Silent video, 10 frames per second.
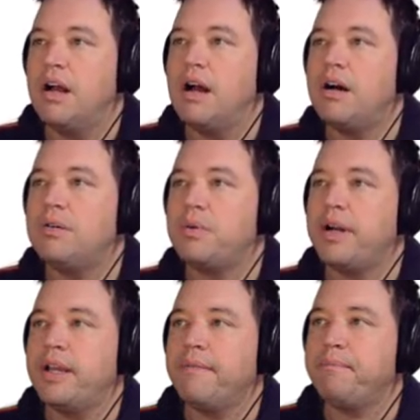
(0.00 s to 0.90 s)
All
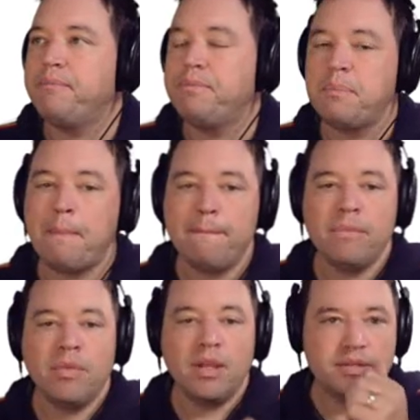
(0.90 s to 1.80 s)
right.
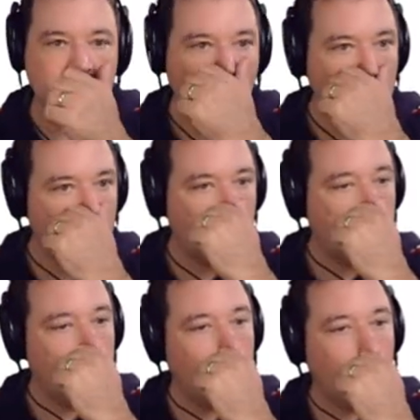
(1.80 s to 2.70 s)
So
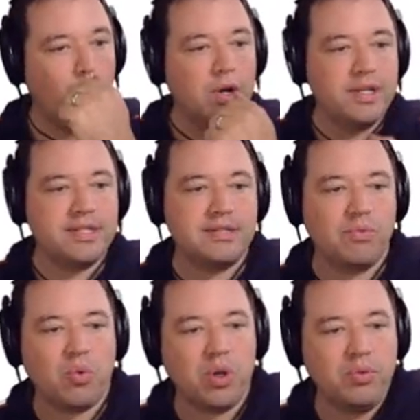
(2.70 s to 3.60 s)
what
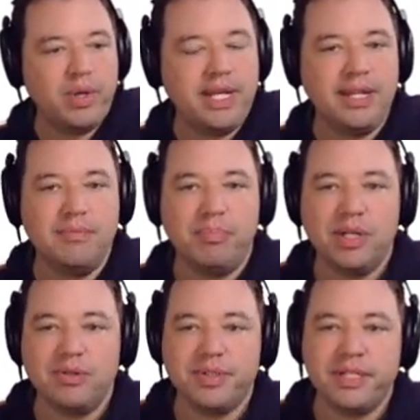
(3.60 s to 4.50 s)
do we need to
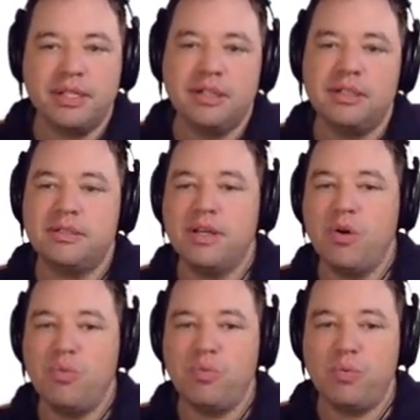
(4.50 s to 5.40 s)
build? So